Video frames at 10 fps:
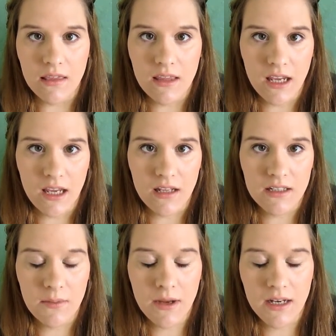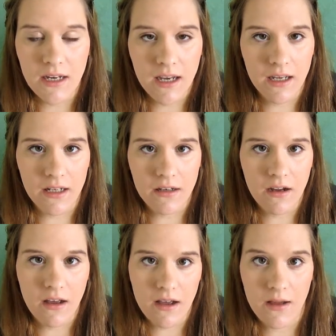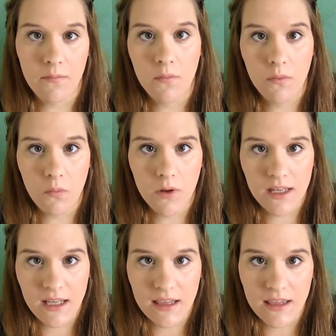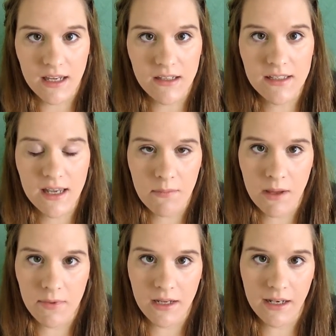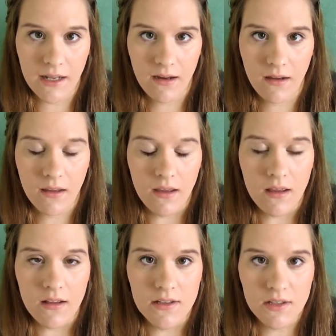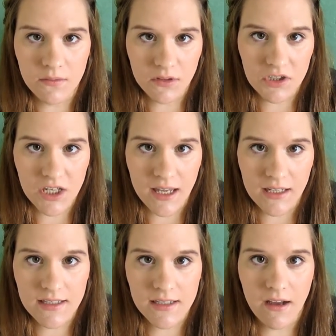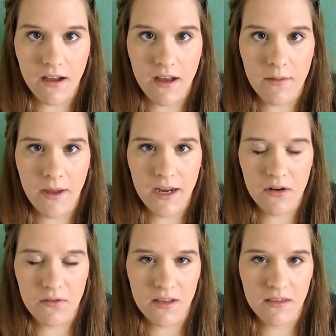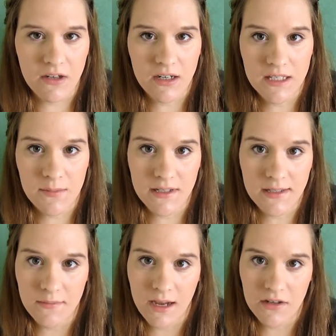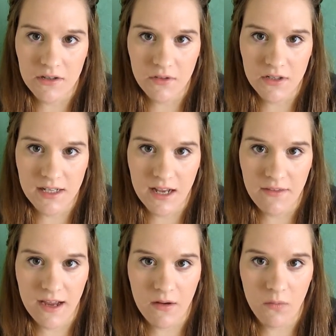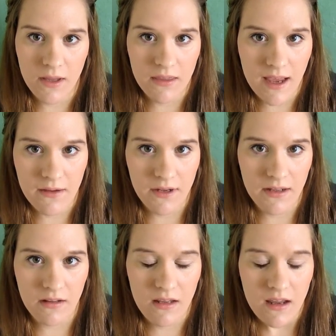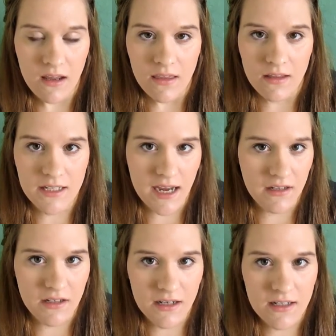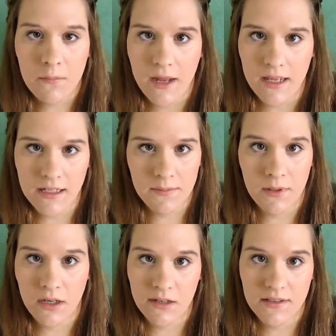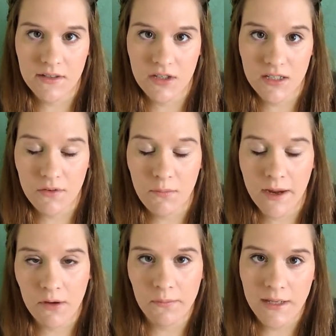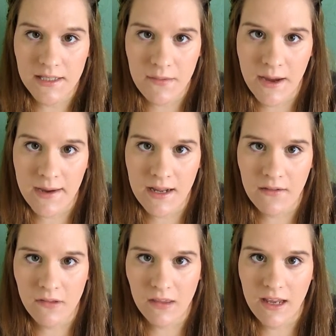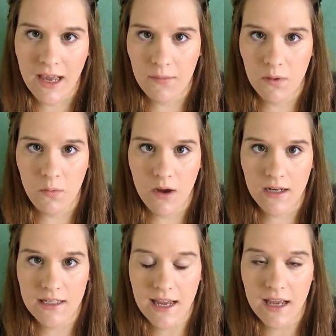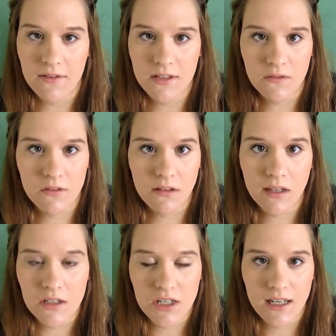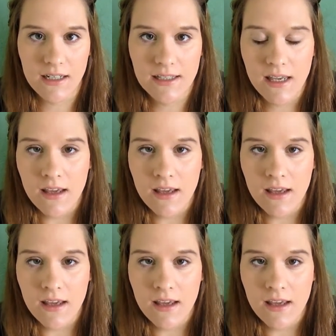they, depending on um, what he thinks I might be getting cervical checks, um, I know that there has been some controversy on that with having the check done. My experience and just for my own peace of mind, I feel like I would want to have cervical length checks